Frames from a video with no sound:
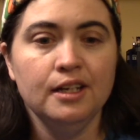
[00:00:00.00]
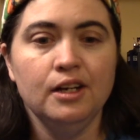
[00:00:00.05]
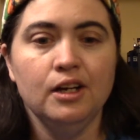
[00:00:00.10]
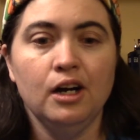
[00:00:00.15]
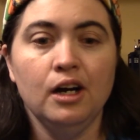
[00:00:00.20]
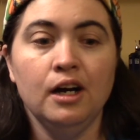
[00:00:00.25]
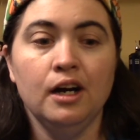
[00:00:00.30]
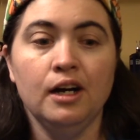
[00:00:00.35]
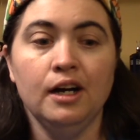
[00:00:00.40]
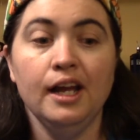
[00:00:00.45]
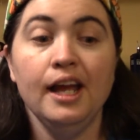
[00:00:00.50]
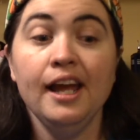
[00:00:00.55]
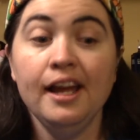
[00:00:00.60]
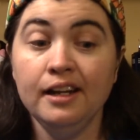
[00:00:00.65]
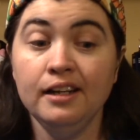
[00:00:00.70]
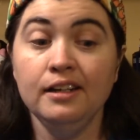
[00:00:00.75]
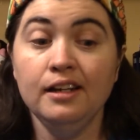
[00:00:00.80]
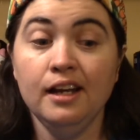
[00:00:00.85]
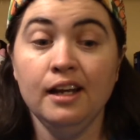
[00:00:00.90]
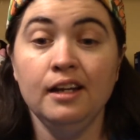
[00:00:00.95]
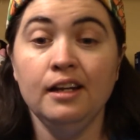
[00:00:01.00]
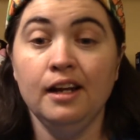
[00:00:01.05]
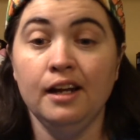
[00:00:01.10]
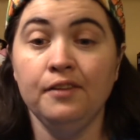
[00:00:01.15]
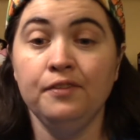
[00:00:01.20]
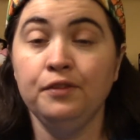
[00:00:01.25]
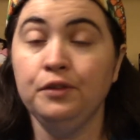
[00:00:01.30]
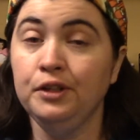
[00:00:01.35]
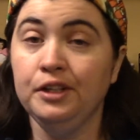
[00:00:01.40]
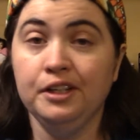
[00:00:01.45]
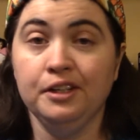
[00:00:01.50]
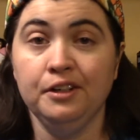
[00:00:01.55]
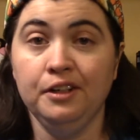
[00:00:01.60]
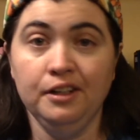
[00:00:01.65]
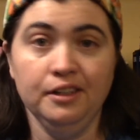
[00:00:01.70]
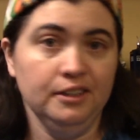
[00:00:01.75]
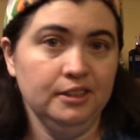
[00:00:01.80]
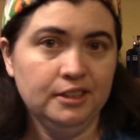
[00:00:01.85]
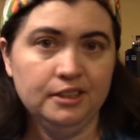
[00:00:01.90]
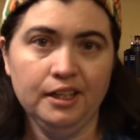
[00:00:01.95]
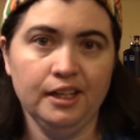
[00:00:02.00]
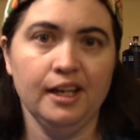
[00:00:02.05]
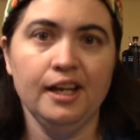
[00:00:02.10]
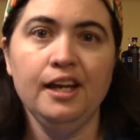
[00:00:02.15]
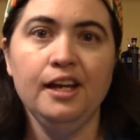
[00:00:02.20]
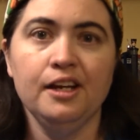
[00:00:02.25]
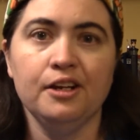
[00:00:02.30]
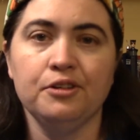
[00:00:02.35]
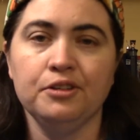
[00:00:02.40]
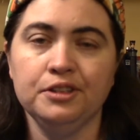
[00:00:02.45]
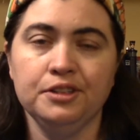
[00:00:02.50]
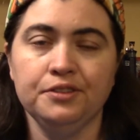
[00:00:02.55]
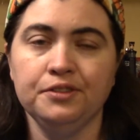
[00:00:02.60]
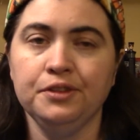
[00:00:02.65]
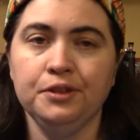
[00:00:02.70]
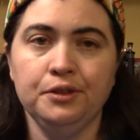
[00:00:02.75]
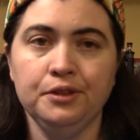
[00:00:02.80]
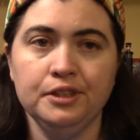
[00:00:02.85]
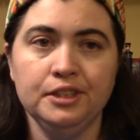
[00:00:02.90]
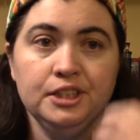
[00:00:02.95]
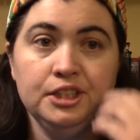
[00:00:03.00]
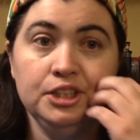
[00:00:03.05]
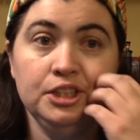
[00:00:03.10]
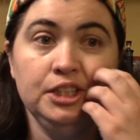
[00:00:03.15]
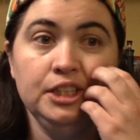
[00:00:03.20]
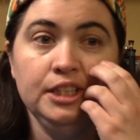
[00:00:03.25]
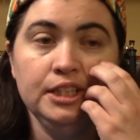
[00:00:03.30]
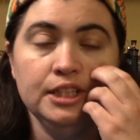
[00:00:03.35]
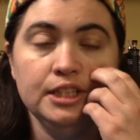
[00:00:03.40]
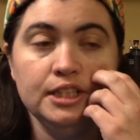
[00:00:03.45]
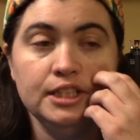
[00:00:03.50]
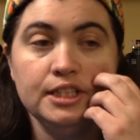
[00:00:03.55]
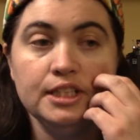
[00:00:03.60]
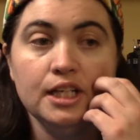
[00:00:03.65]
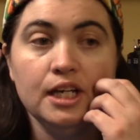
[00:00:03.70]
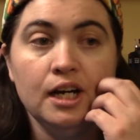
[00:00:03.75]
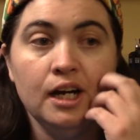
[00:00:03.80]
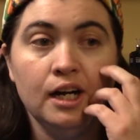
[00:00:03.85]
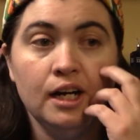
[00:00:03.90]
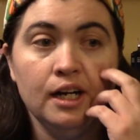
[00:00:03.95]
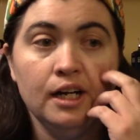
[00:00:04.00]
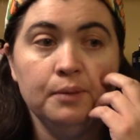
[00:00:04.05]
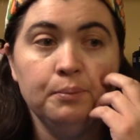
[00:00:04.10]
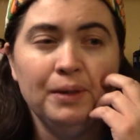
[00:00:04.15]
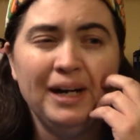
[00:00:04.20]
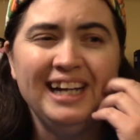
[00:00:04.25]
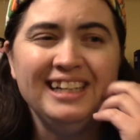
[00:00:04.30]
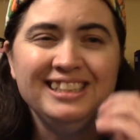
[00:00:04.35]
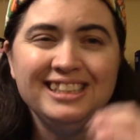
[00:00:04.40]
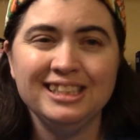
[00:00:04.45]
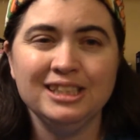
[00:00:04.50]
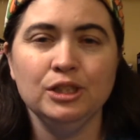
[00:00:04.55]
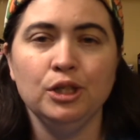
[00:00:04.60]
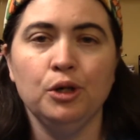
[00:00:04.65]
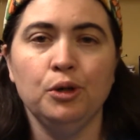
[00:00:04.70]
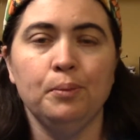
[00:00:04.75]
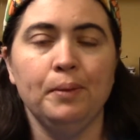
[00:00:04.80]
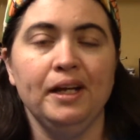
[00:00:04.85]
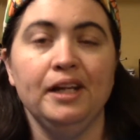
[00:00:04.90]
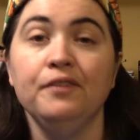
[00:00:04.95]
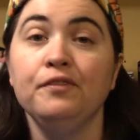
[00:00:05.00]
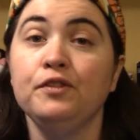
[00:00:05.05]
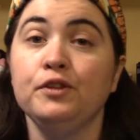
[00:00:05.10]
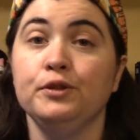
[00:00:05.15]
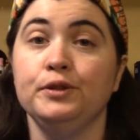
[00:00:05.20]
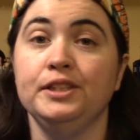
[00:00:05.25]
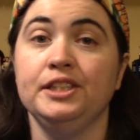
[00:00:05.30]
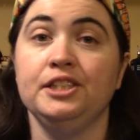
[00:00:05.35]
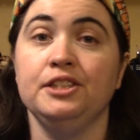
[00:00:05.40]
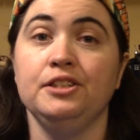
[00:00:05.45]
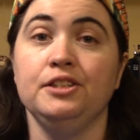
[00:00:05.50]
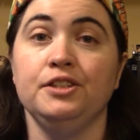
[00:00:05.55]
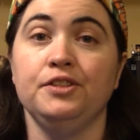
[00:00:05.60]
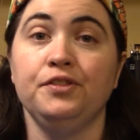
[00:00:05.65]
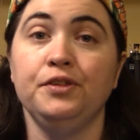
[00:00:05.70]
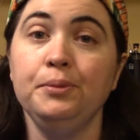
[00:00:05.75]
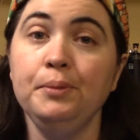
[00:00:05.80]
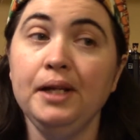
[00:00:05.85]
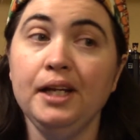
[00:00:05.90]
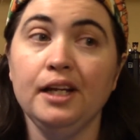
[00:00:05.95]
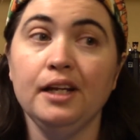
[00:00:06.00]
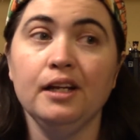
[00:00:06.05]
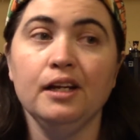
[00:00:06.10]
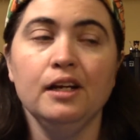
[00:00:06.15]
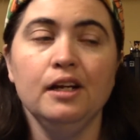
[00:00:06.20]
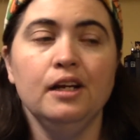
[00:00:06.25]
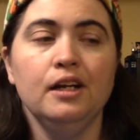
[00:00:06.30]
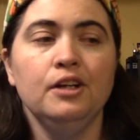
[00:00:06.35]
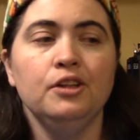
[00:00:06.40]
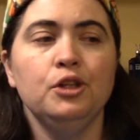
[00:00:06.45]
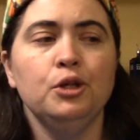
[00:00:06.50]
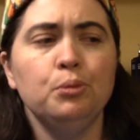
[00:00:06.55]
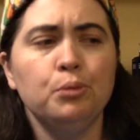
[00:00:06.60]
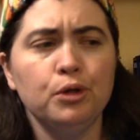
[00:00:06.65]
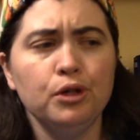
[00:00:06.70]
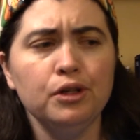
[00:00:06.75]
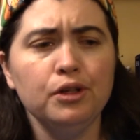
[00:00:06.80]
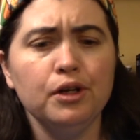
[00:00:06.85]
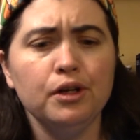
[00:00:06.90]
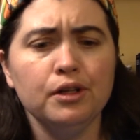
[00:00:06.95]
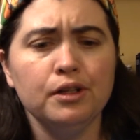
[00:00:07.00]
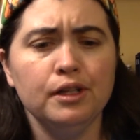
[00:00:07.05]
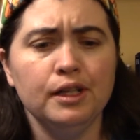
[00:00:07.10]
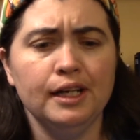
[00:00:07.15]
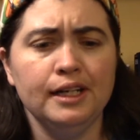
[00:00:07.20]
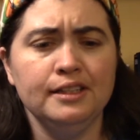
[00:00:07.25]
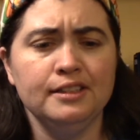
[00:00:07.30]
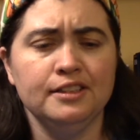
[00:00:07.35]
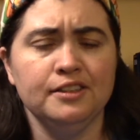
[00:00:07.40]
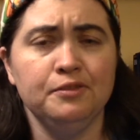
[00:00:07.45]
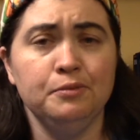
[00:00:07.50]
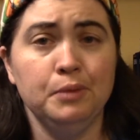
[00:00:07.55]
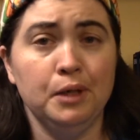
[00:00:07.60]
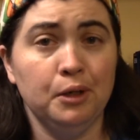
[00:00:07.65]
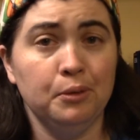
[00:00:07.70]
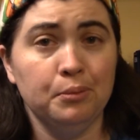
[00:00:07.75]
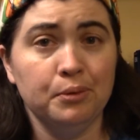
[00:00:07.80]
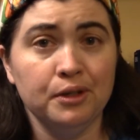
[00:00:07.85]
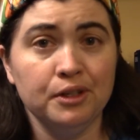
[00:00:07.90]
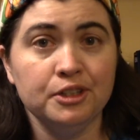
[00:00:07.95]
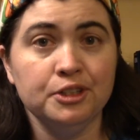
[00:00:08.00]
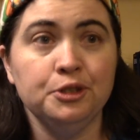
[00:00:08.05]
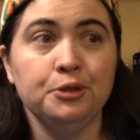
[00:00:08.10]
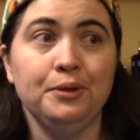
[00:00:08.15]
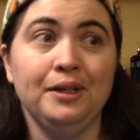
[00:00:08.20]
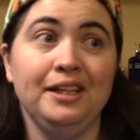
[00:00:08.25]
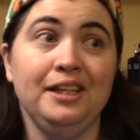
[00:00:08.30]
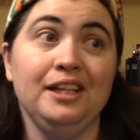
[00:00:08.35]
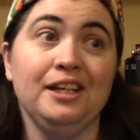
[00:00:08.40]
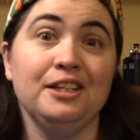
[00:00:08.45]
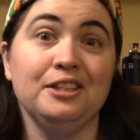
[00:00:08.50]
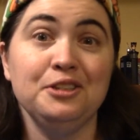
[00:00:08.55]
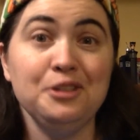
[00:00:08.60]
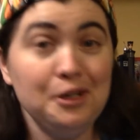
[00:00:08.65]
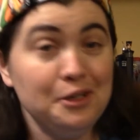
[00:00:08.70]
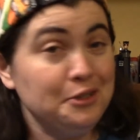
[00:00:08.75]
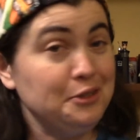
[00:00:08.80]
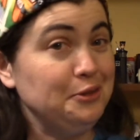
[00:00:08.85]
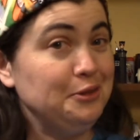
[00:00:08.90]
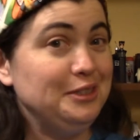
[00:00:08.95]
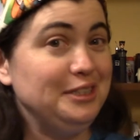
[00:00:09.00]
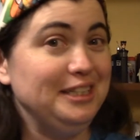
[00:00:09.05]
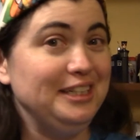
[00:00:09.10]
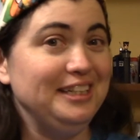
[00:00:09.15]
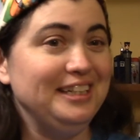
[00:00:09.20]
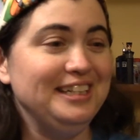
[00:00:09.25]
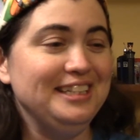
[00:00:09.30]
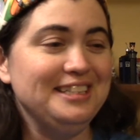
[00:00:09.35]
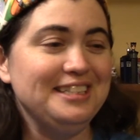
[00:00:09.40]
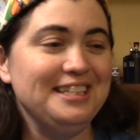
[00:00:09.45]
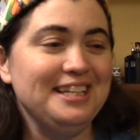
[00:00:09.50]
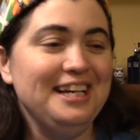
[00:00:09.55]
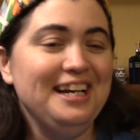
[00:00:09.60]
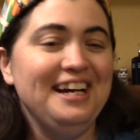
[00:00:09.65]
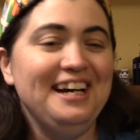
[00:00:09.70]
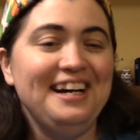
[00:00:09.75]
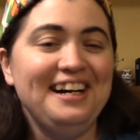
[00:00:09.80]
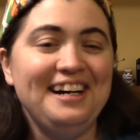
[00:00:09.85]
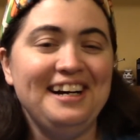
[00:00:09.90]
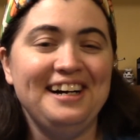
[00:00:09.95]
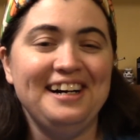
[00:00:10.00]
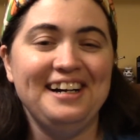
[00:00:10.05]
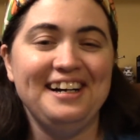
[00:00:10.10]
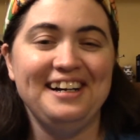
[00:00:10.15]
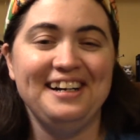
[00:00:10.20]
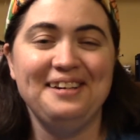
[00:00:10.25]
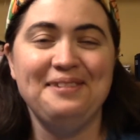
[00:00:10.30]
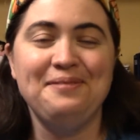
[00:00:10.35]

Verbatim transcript: Uh, and, and I fully acknowledge, like, hey, Christopher Nolan's a genius. Uh, but I just know my influences for me. They're more along the lines of Mel Brooks, who I think is also a genius, uh,